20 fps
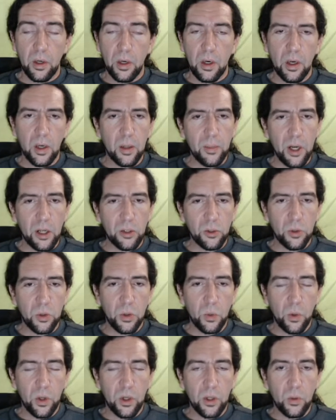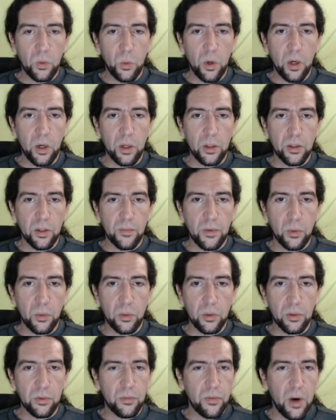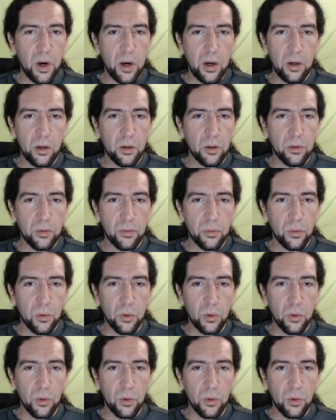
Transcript: And I'm not sure what it was, if it was fire or